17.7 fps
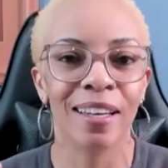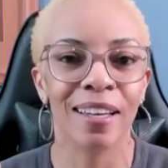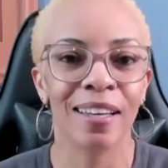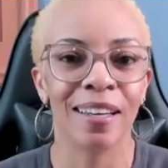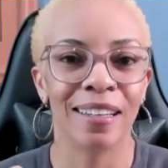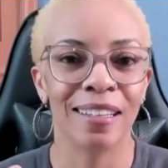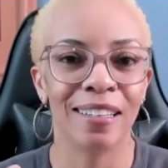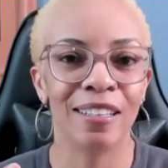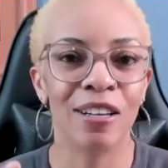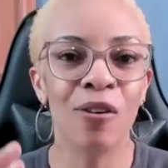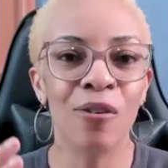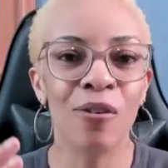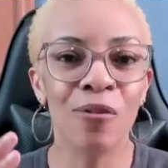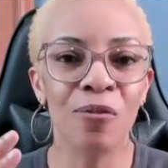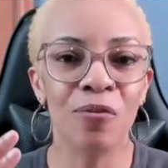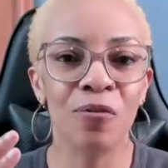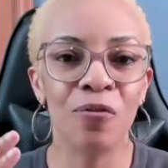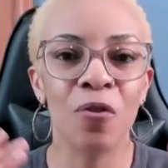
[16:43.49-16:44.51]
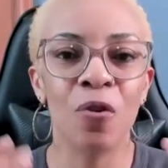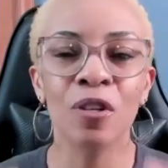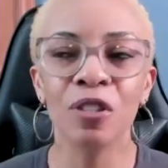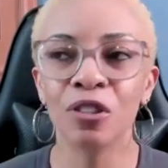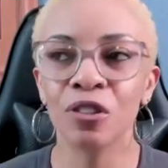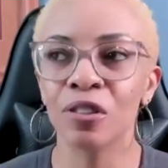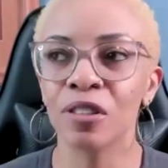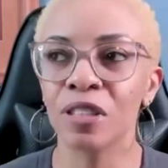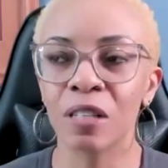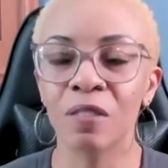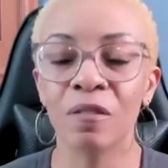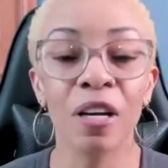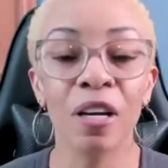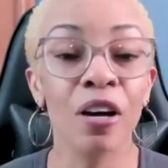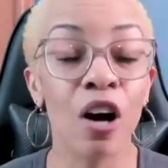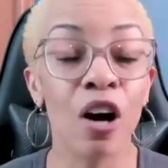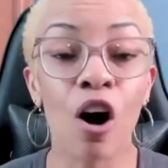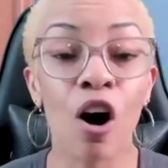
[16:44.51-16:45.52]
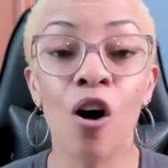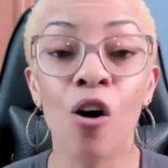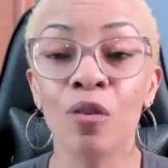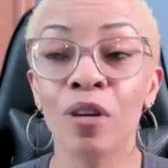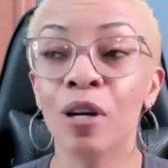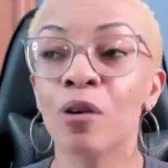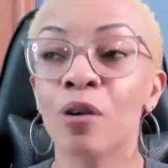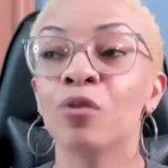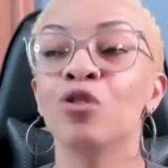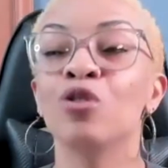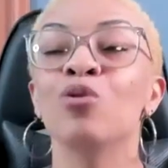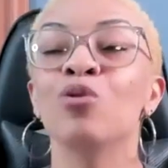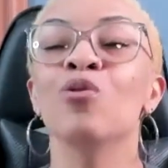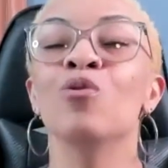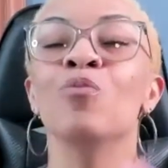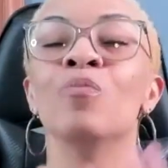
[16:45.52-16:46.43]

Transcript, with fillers: Mm-hmm. Don't force yourself. There are all there are too